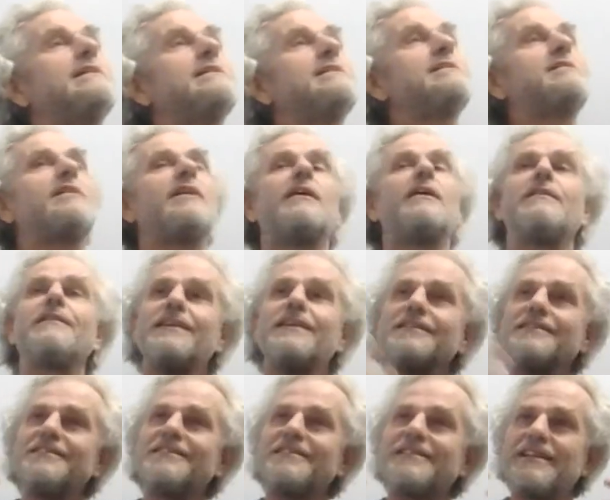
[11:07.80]
So
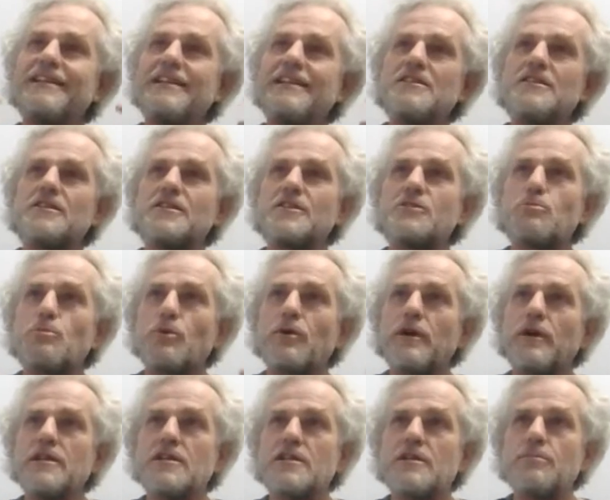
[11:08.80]
just these are just
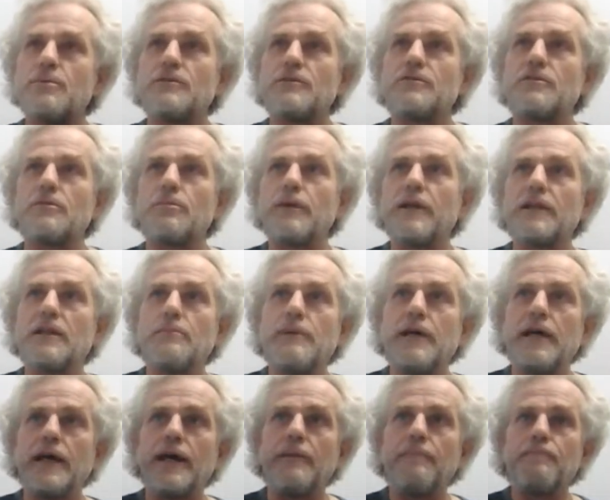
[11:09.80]
principles to bring to
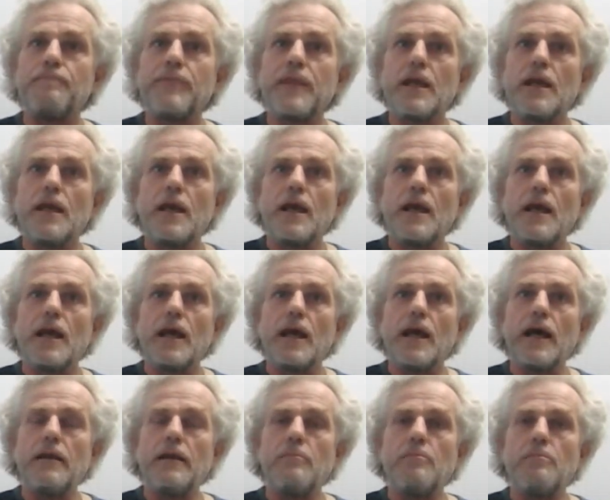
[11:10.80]
bear,
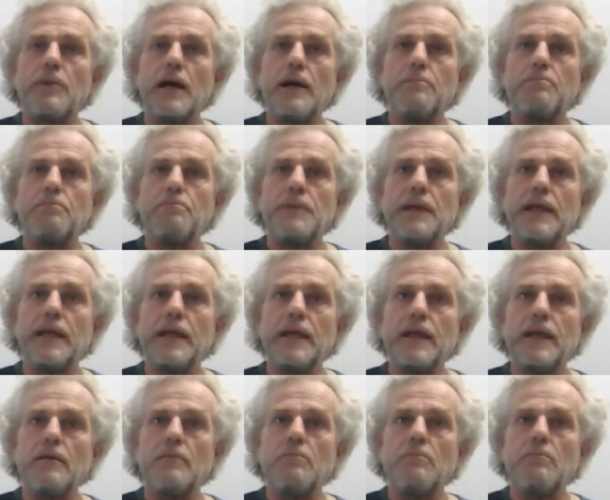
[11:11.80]
and by
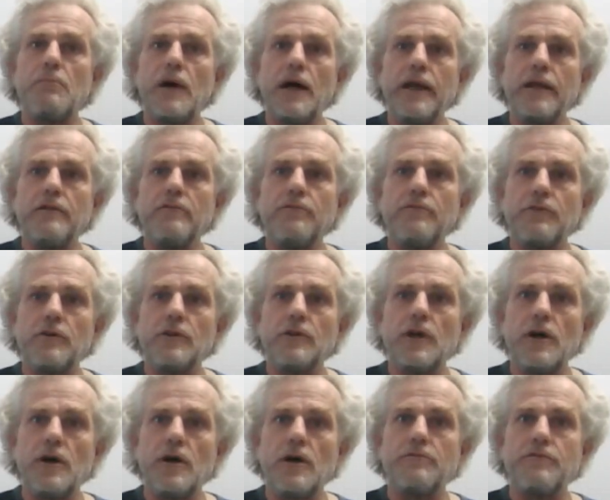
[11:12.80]
being
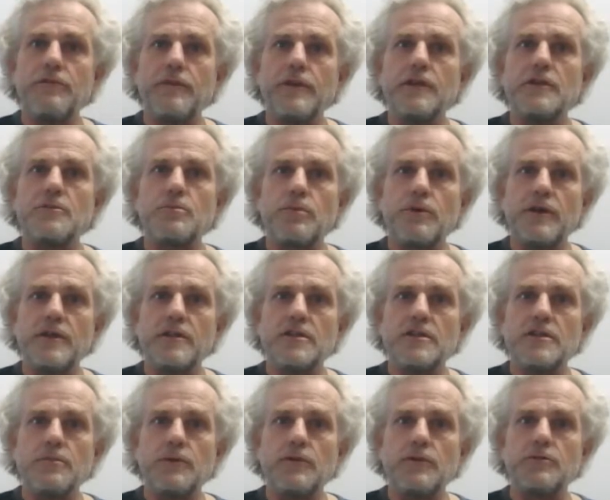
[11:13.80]
mindful of these
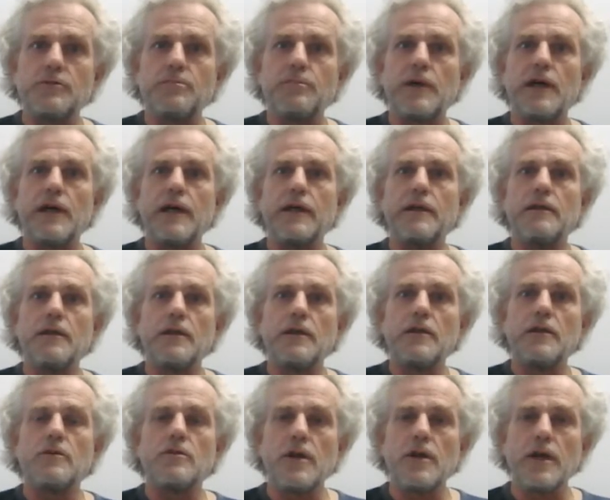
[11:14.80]
principles, by
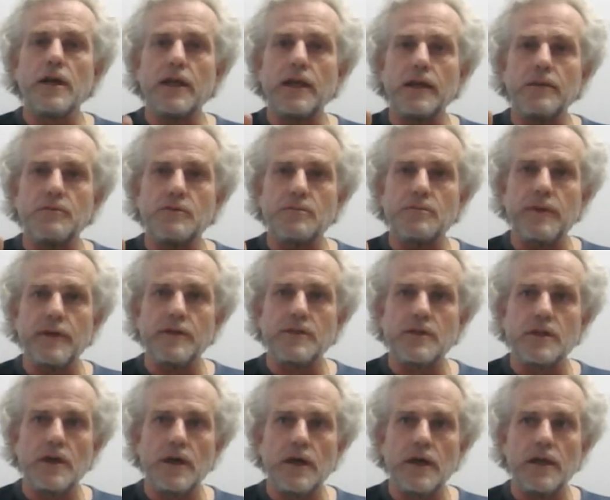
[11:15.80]
trying to keep space
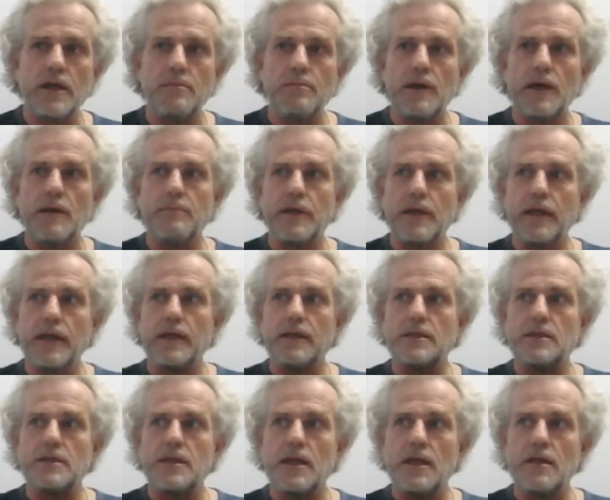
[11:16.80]
tidy, by being
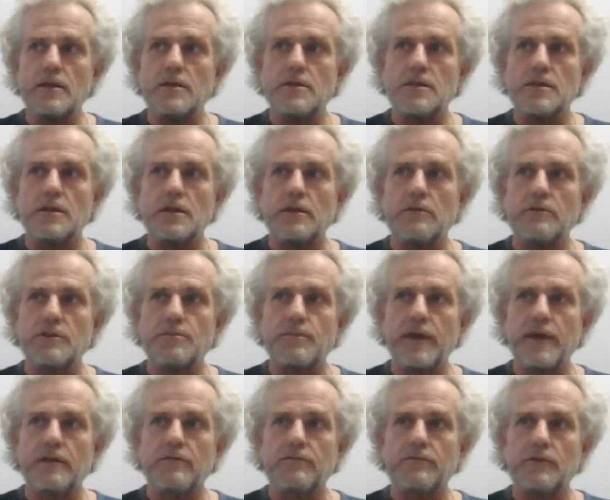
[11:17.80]
intentionally
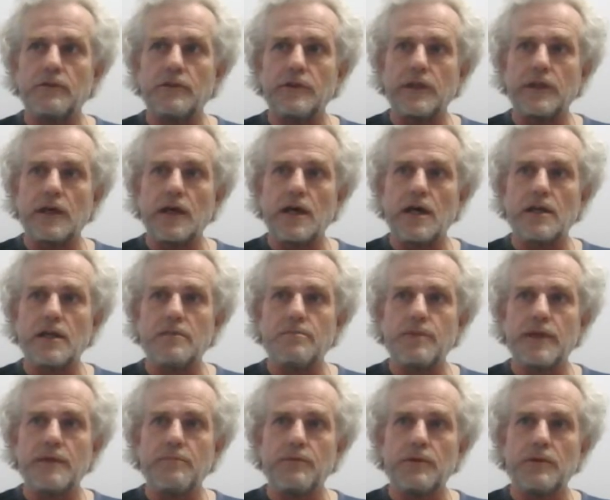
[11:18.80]
respectful that other
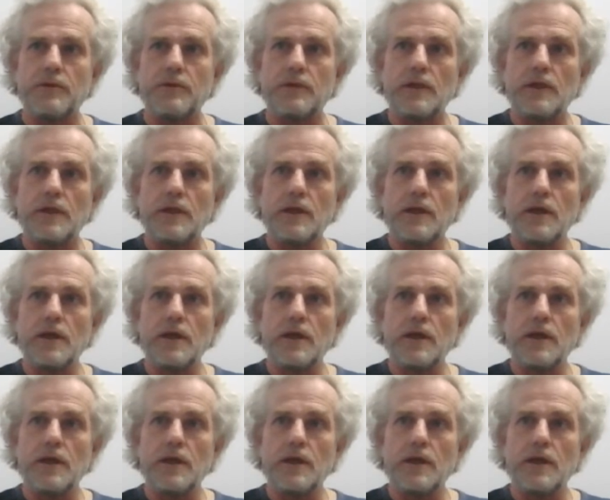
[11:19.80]
people,